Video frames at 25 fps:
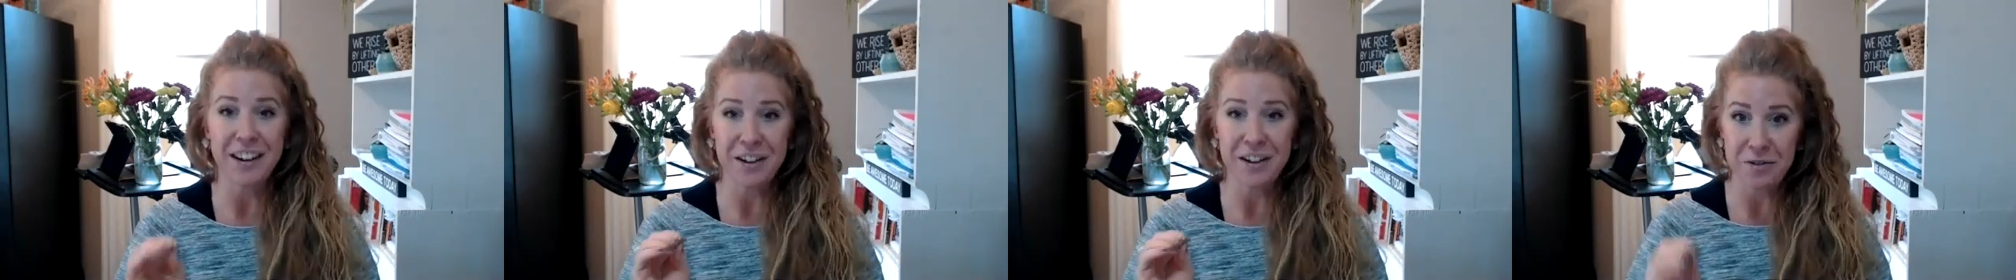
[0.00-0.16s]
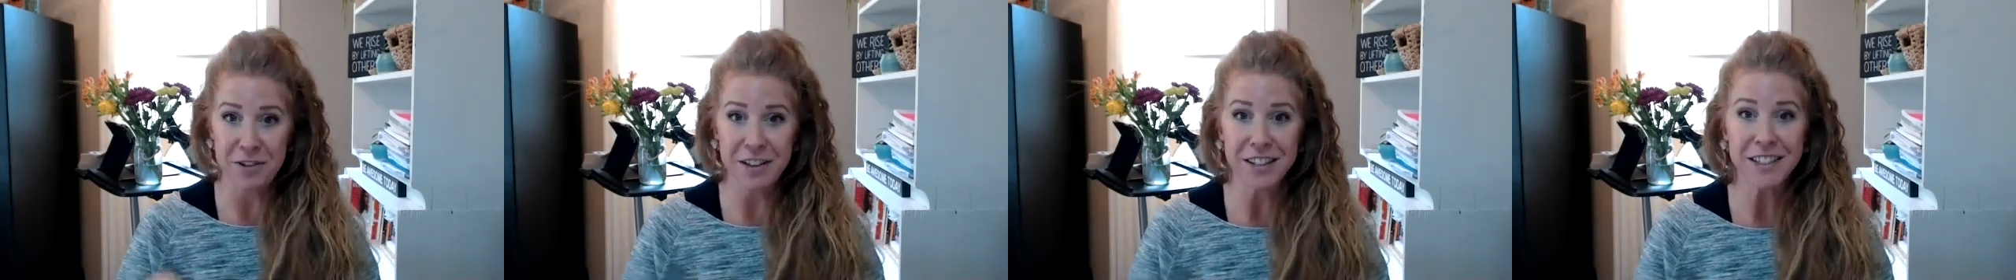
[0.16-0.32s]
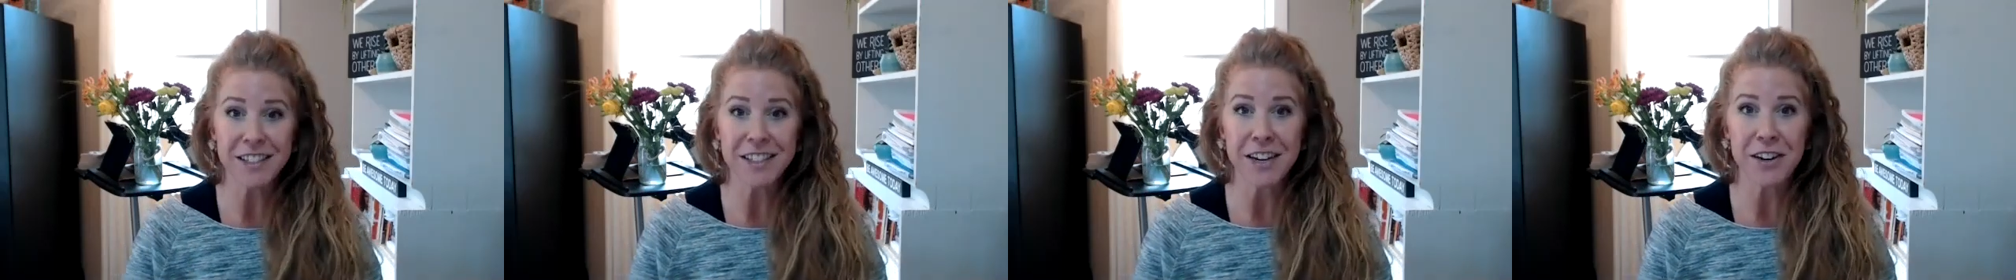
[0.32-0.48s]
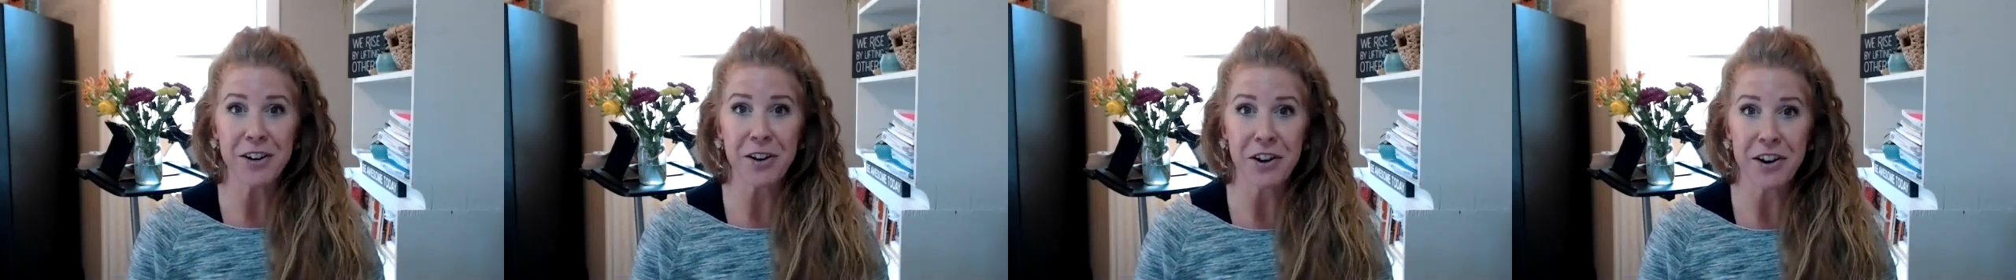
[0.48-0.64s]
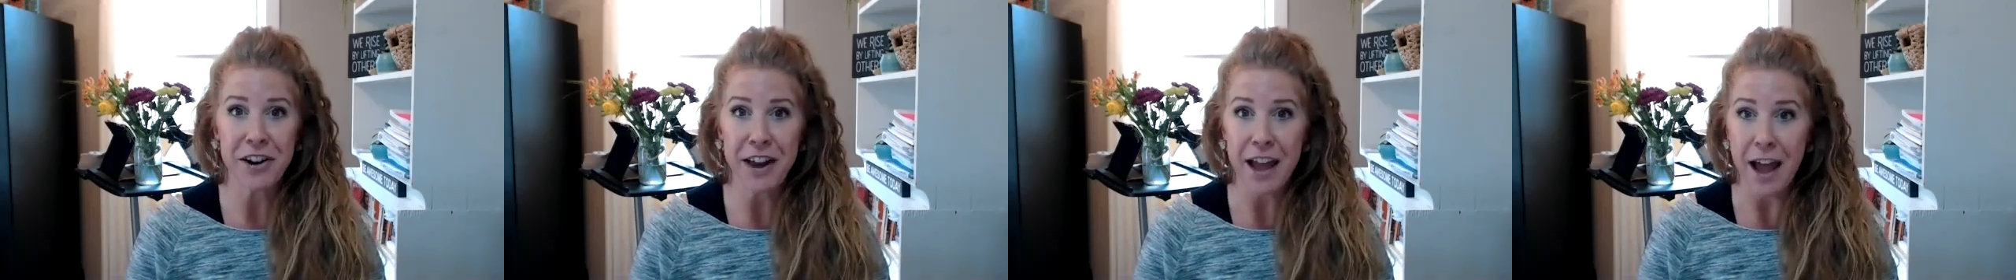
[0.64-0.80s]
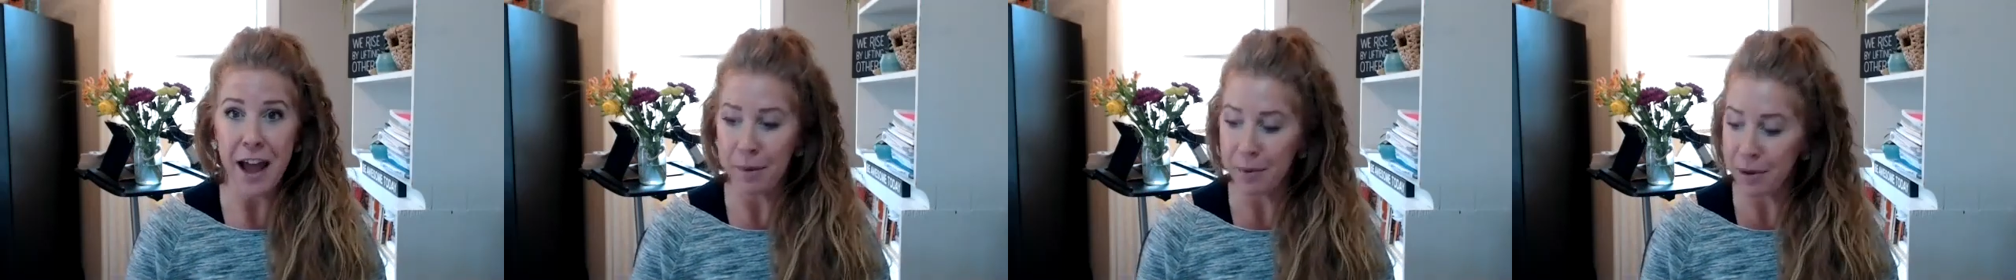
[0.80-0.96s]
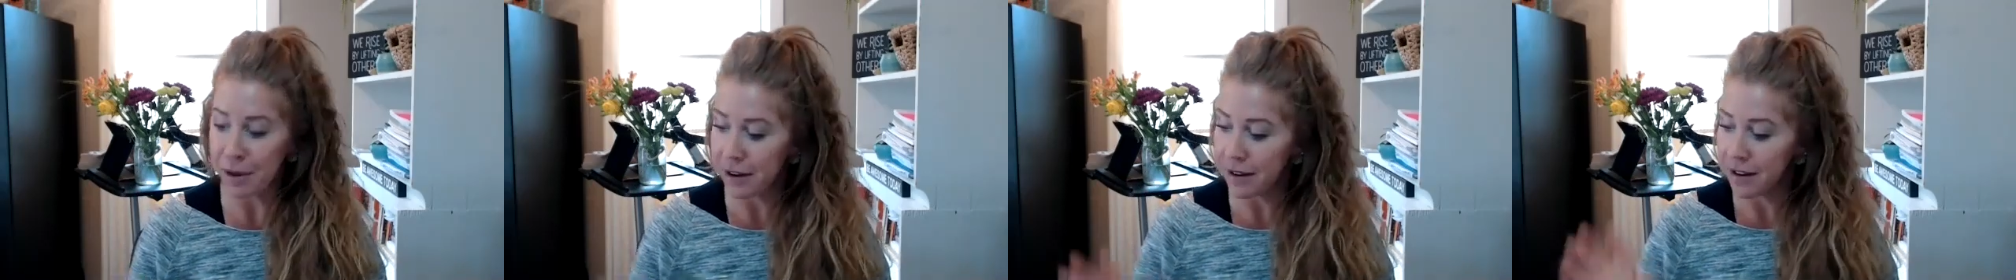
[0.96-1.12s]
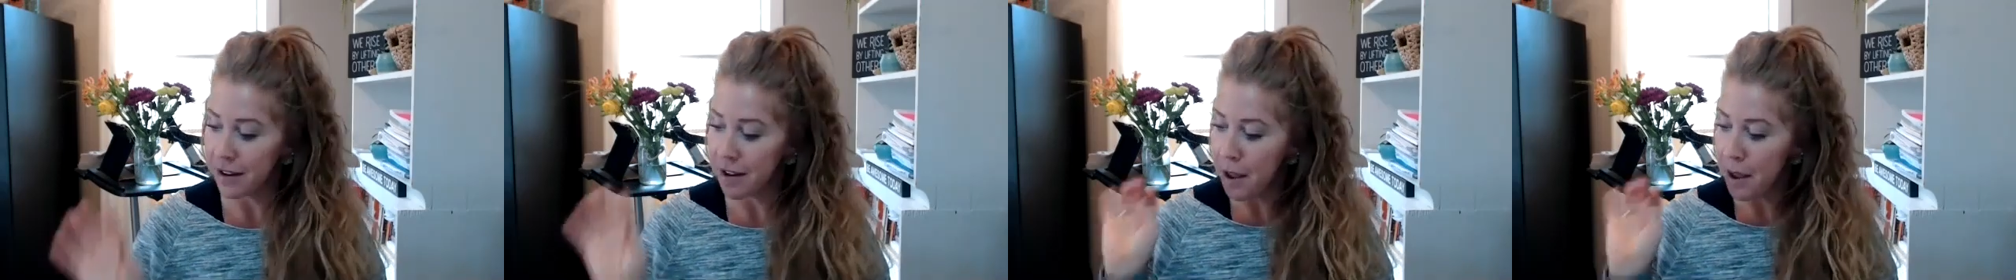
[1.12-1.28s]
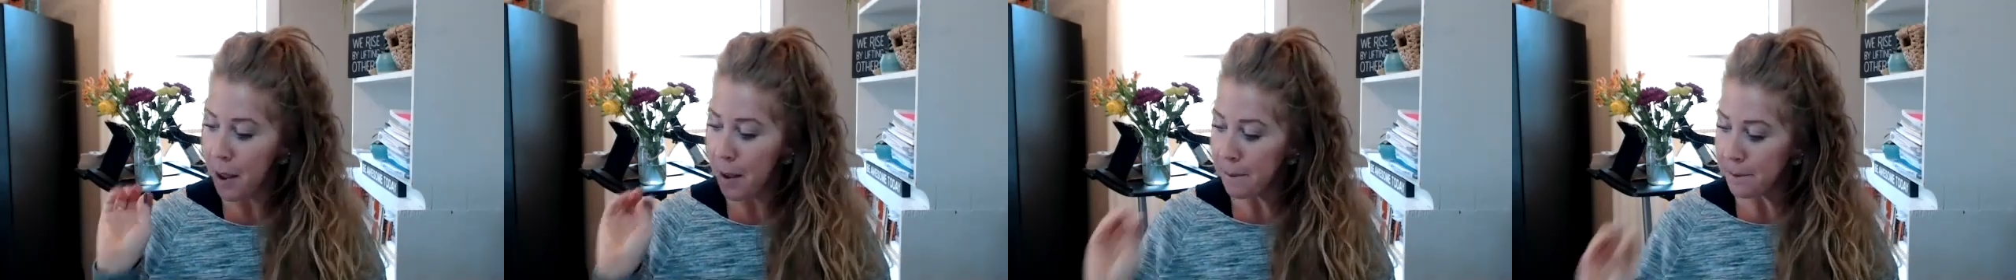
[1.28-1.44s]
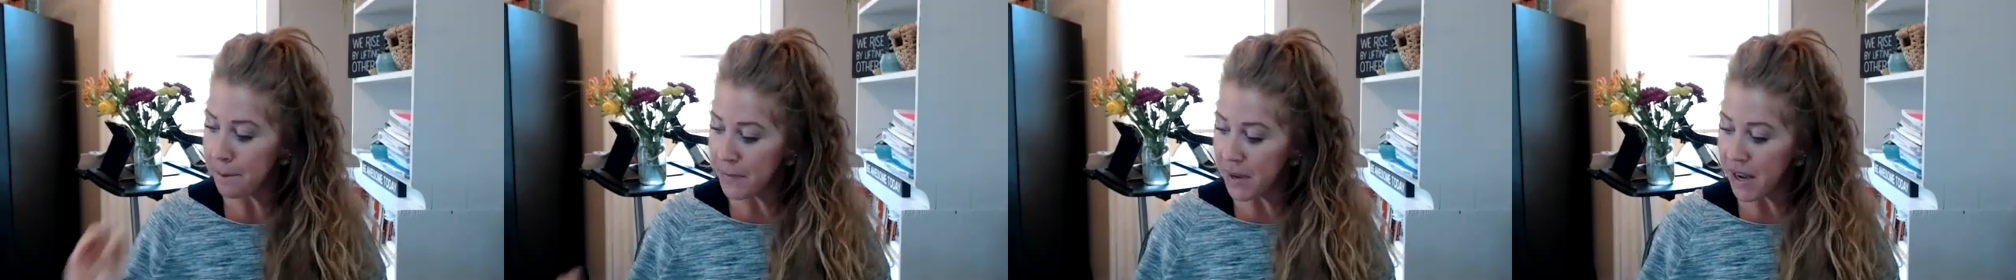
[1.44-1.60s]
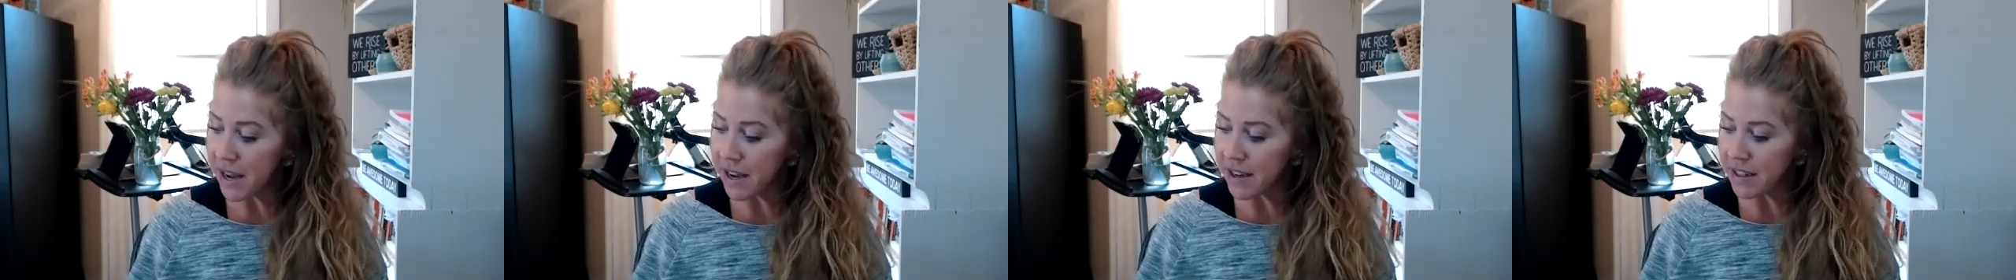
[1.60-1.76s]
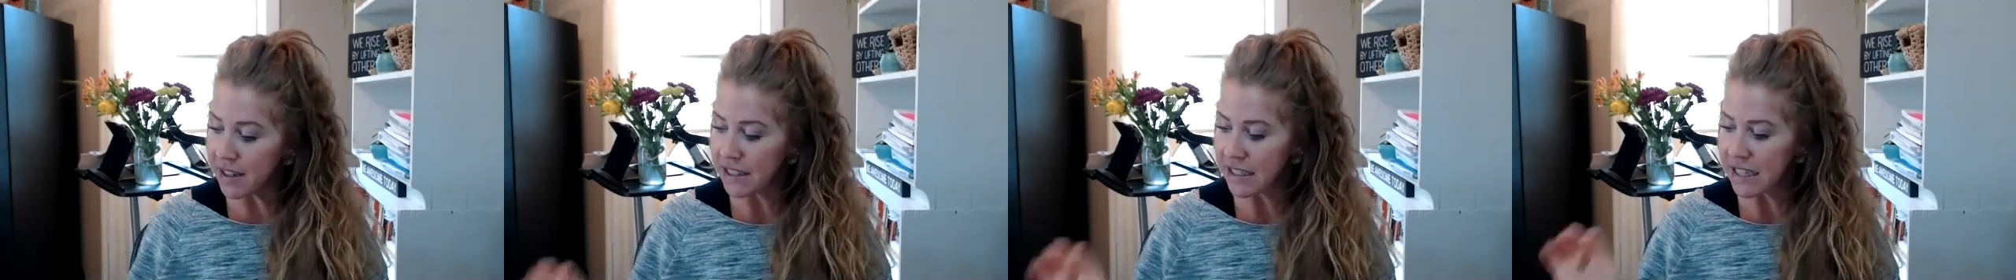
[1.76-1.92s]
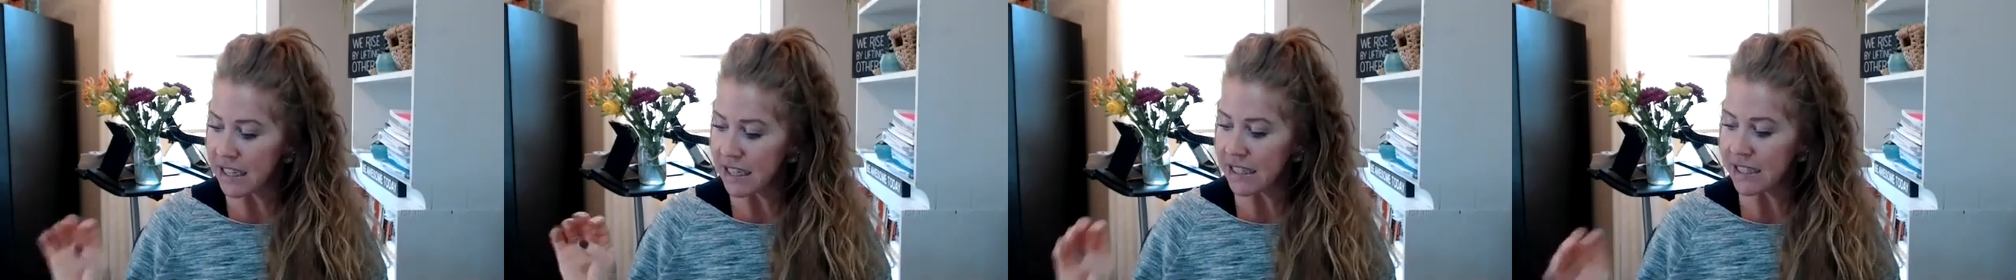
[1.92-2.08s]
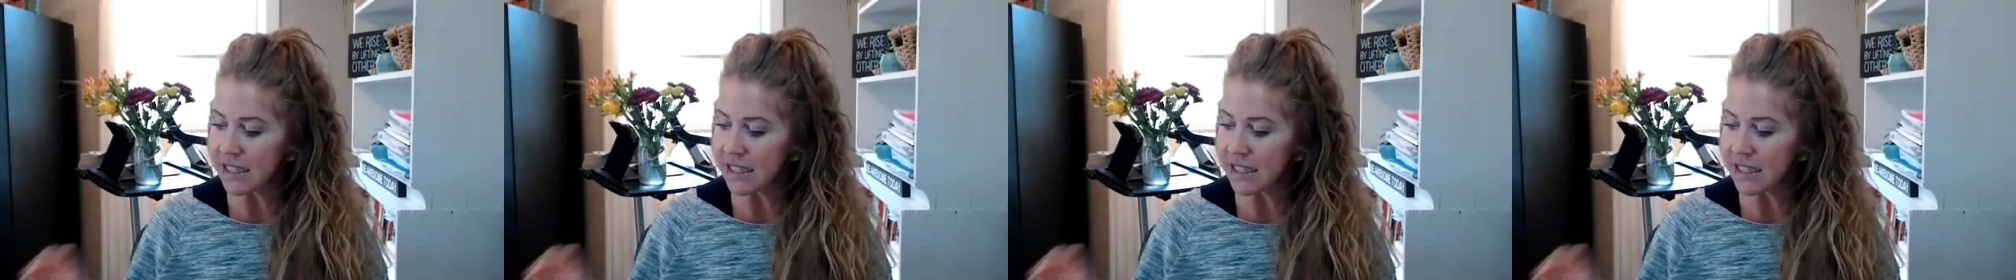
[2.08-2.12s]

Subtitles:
I know that's not a good habit, but